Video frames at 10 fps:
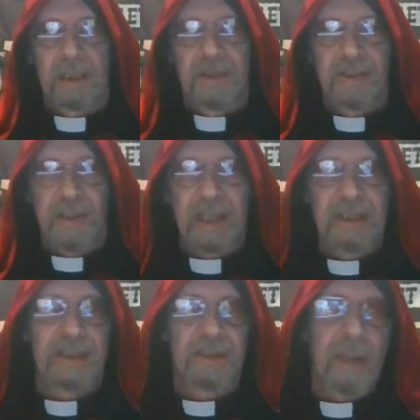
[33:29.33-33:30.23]

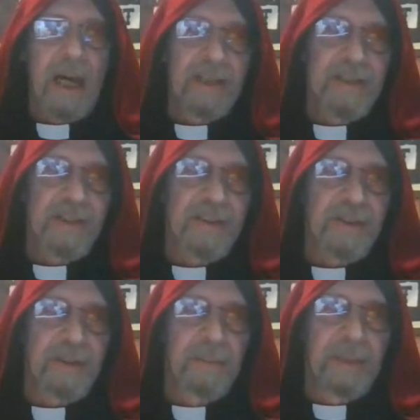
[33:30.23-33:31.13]
Satan
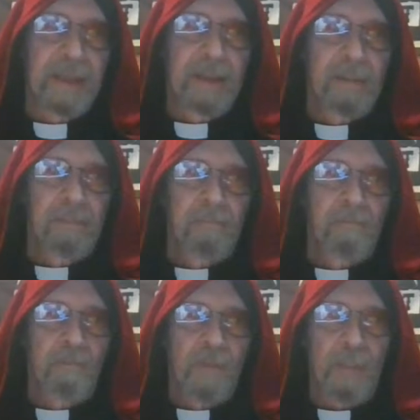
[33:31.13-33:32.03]
admonishes to me
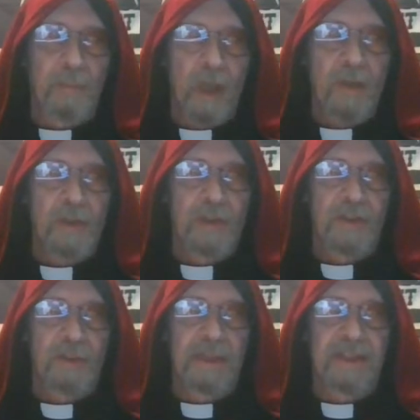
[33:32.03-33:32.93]
the Brotherhood
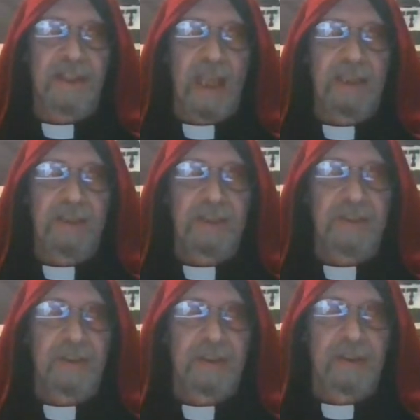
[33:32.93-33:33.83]
should be
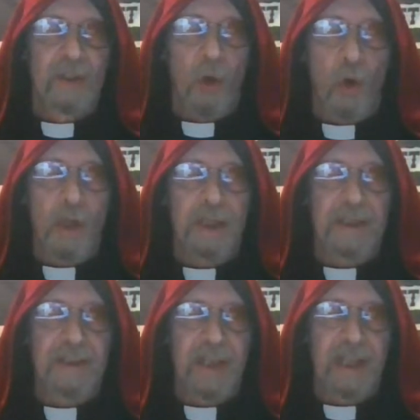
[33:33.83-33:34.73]
Satan's
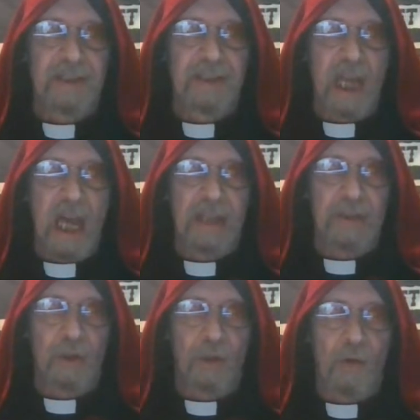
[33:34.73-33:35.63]
organization
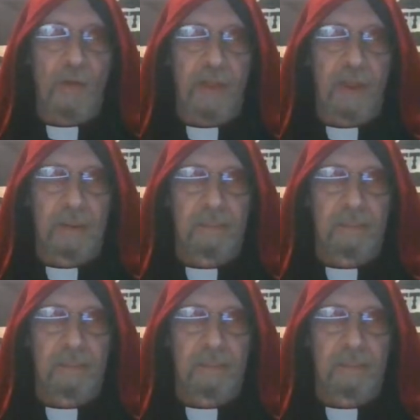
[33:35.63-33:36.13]
on earth.